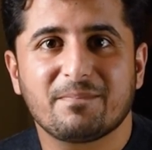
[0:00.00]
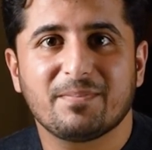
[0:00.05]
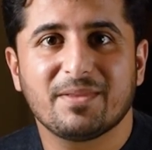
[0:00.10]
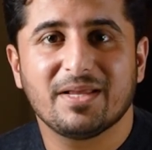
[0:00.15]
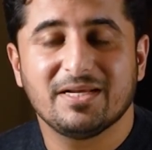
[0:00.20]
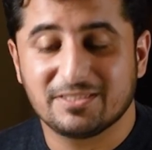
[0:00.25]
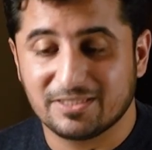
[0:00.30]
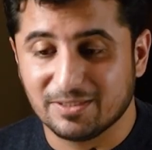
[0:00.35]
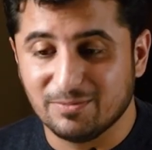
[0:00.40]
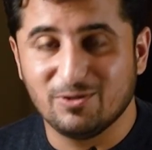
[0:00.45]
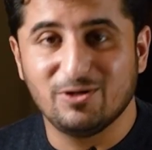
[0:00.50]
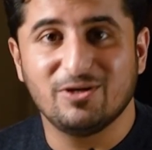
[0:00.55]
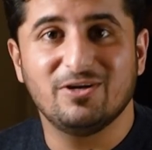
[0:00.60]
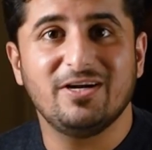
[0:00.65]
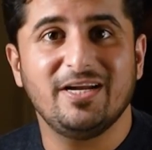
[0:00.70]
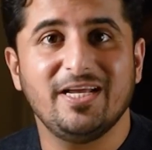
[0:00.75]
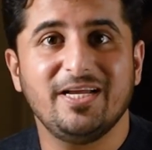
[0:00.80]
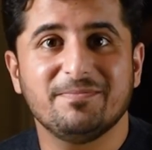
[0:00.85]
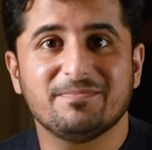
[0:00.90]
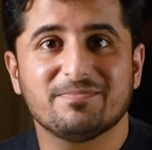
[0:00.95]

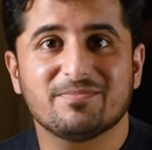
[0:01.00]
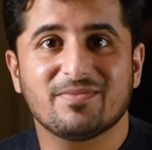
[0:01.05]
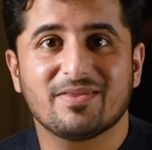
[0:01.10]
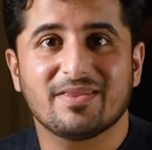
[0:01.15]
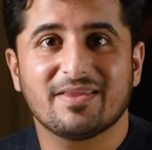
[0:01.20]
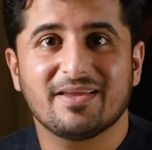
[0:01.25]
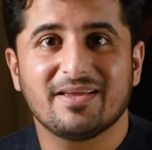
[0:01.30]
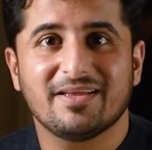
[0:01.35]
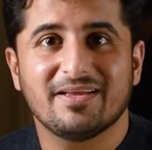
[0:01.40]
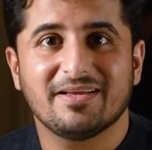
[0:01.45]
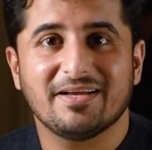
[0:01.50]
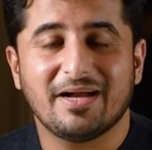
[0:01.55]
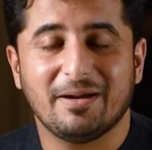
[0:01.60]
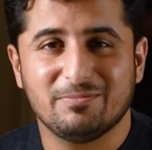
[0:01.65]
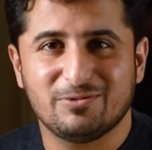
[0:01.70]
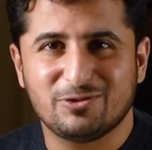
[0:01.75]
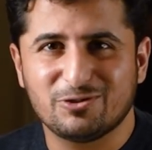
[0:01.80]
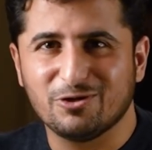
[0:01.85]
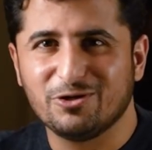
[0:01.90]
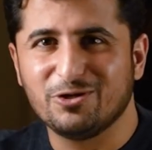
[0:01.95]
Similarly, I'm
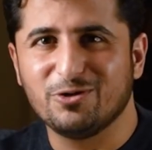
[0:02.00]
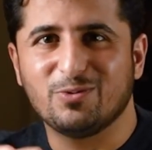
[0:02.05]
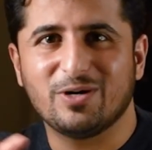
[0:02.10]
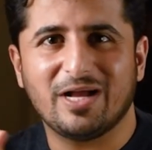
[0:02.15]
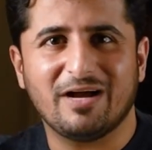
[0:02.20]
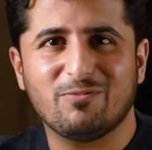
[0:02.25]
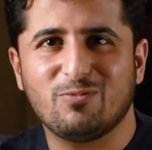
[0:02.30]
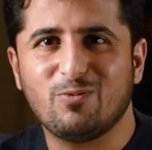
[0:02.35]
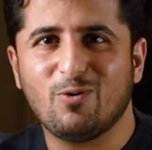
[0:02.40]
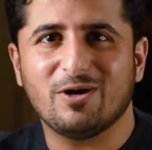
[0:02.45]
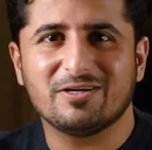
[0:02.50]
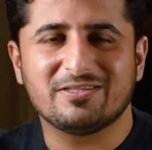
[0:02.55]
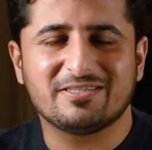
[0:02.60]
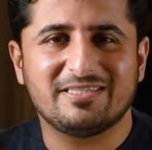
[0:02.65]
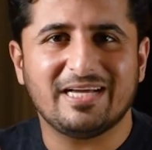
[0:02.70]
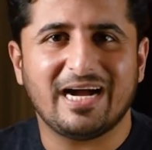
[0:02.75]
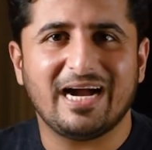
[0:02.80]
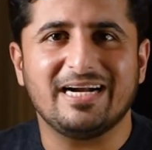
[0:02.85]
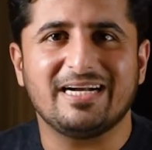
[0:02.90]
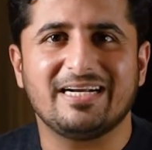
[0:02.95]
sure you would have watched
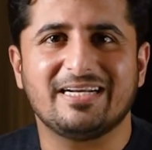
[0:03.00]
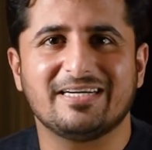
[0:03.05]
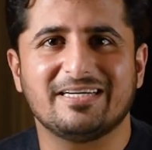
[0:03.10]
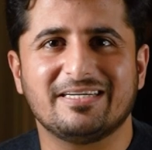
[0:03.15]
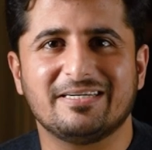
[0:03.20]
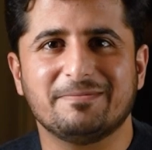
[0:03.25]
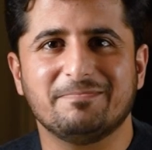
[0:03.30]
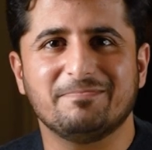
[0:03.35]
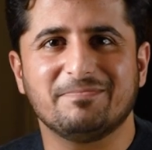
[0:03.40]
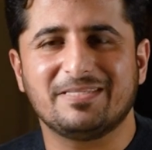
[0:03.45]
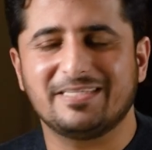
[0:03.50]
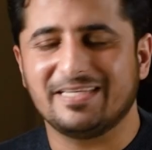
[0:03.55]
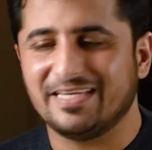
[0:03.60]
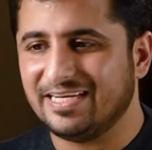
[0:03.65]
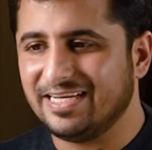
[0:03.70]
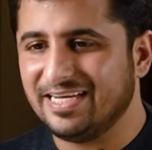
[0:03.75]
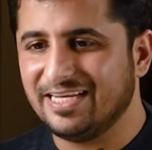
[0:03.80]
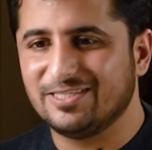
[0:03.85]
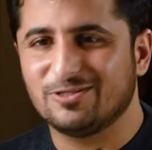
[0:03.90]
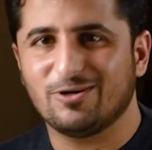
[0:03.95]
that
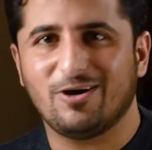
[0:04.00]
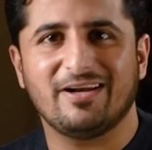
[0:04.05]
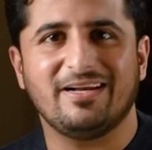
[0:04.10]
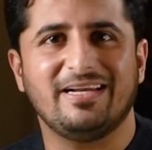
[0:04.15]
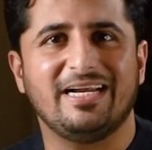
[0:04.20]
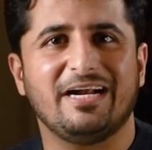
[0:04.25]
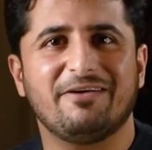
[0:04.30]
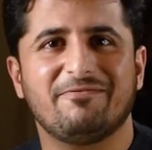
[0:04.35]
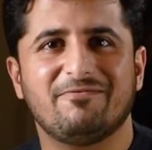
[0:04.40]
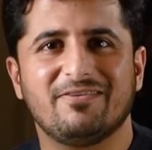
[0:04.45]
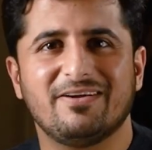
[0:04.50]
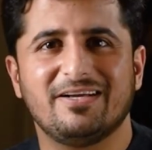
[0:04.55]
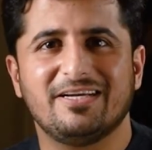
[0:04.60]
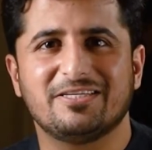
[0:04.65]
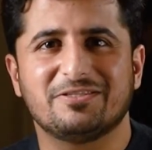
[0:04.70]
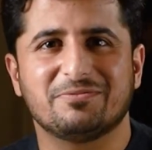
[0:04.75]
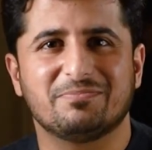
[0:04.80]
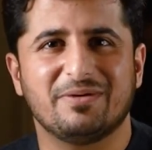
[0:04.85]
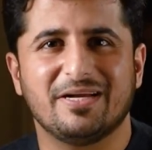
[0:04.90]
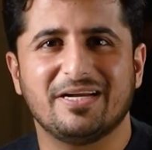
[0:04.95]
series on
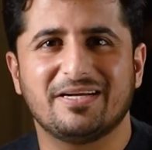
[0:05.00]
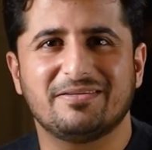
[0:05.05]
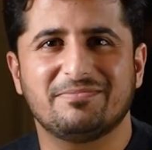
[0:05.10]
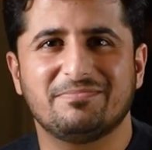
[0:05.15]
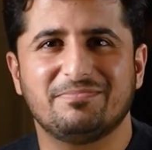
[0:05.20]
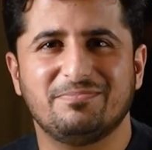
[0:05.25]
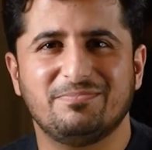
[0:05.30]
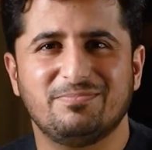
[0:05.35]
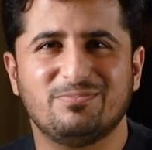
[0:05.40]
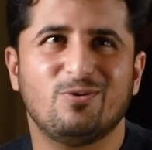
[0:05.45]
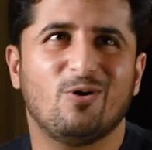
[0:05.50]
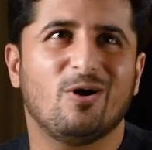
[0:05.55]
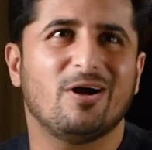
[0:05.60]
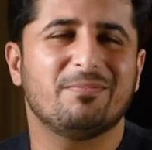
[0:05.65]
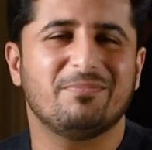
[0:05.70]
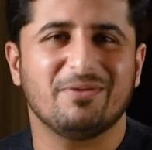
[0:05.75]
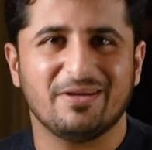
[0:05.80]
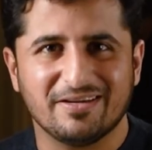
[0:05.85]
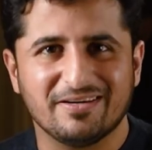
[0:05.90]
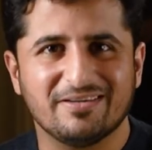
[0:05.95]
Netflix, Big Boy
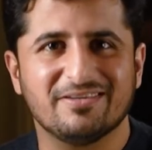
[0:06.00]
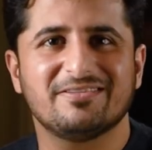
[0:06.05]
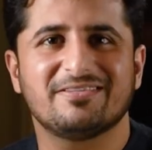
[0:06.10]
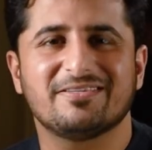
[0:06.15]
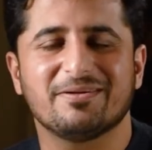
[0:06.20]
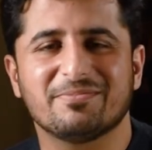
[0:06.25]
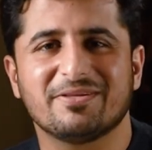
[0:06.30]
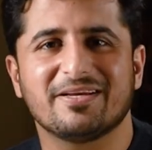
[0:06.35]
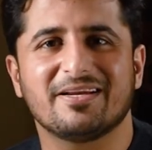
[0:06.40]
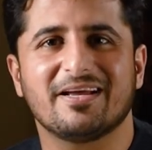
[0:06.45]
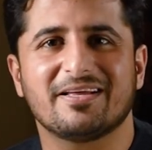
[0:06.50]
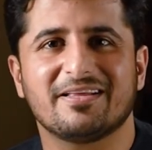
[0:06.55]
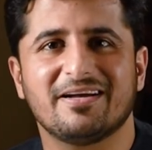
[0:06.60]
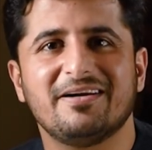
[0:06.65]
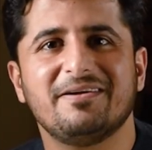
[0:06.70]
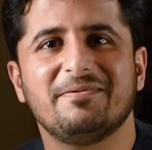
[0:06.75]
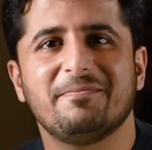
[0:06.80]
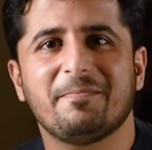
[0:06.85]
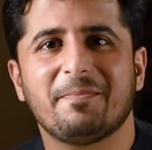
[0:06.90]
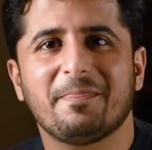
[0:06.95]
Billionaires, something like
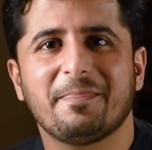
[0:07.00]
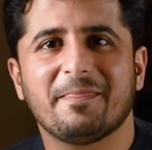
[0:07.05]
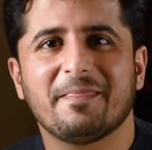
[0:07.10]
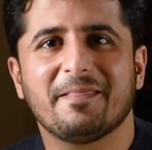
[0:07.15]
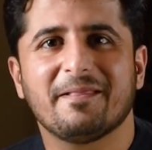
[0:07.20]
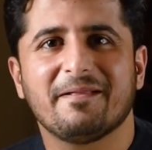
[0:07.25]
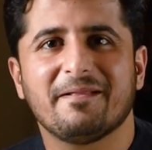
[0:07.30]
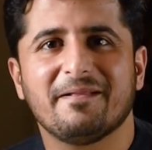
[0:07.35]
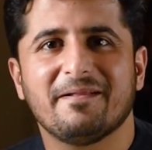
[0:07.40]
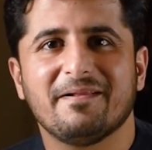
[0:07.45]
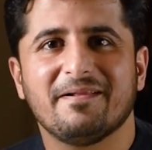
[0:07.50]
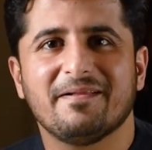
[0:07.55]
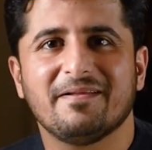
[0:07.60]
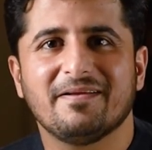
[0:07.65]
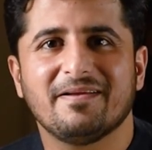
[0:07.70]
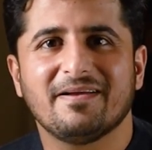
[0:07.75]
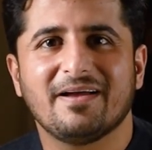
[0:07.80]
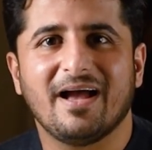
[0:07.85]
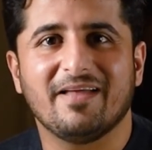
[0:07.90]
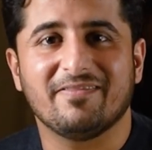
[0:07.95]
that.
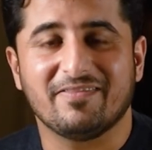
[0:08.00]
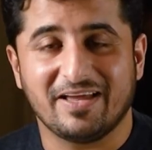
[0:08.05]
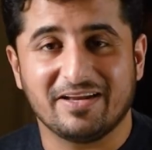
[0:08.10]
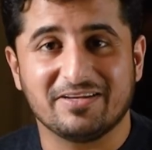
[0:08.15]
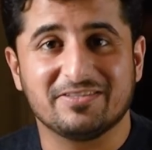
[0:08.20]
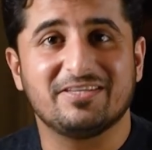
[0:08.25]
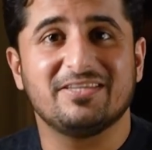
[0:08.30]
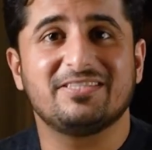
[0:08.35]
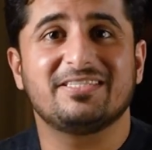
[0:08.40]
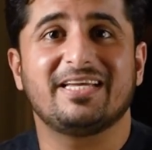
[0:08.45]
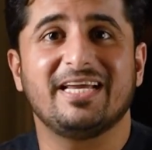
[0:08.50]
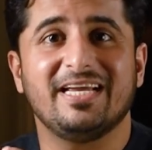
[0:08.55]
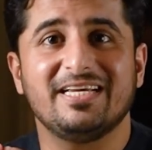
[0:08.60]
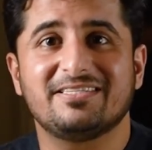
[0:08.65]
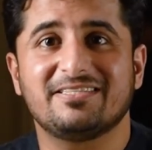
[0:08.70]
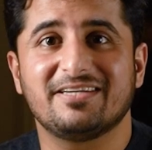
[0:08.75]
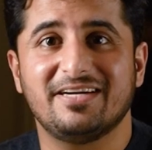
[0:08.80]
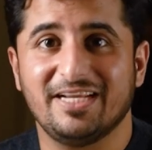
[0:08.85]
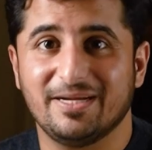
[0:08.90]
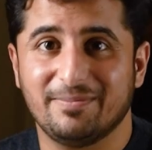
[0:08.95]
And there is this case
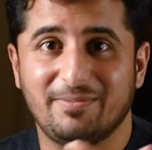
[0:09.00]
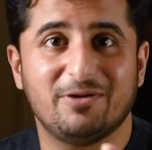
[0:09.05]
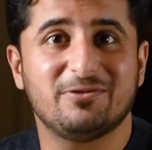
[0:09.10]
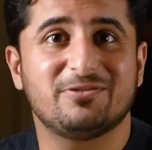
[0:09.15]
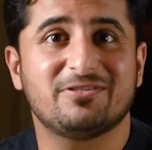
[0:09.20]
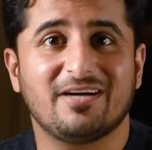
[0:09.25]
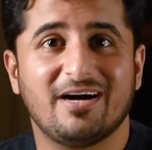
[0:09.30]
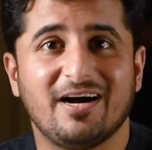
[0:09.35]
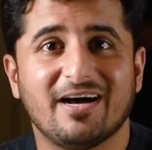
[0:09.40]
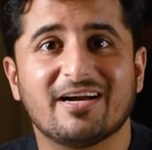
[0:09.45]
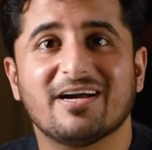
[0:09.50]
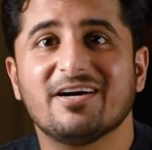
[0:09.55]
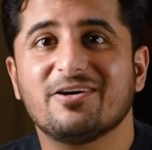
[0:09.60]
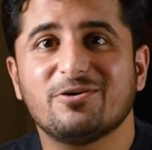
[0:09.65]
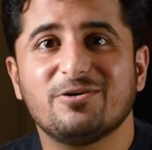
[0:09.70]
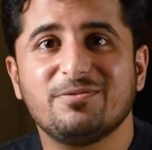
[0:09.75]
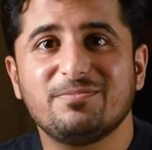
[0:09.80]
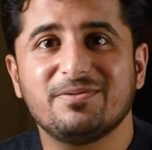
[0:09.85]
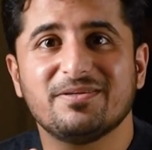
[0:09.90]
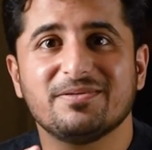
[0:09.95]
study about Sahara
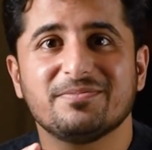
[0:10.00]
Group.